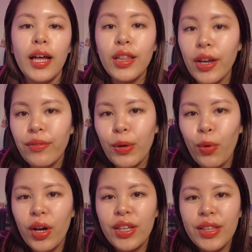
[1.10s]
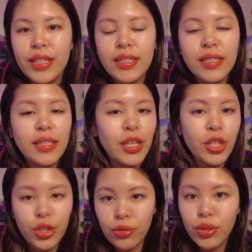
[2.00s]
Hello everyone, this is a
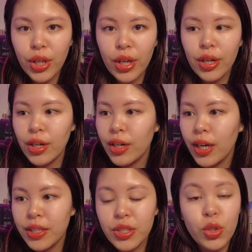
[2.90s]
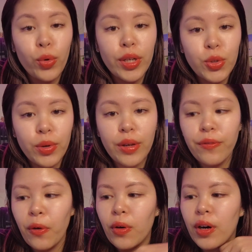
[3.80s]
new year, it's
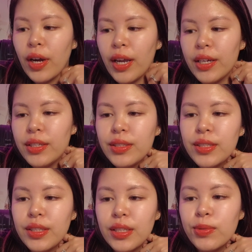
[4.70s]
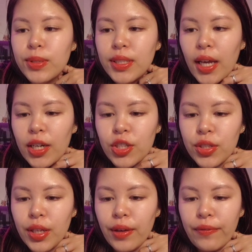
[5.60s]
2024, and this was
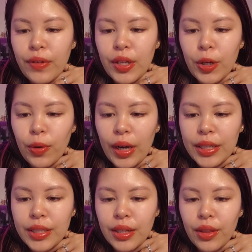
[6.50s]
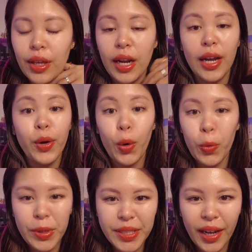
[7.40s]
actually a video idea that I
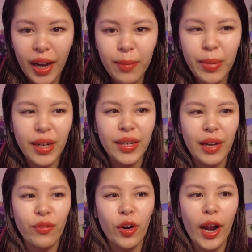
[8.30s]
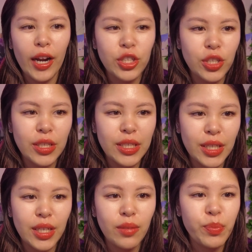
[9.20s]
always had, but I never actually
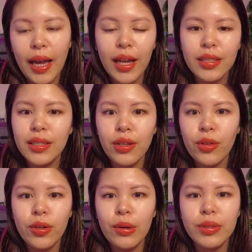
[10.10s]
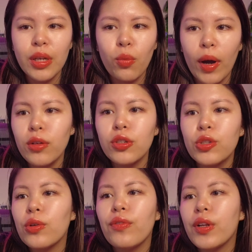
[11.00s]
did it. Addison the other day was like, why don't you
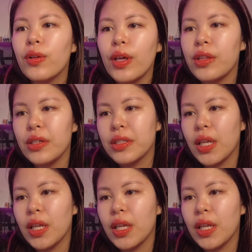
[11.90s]
do a video like this?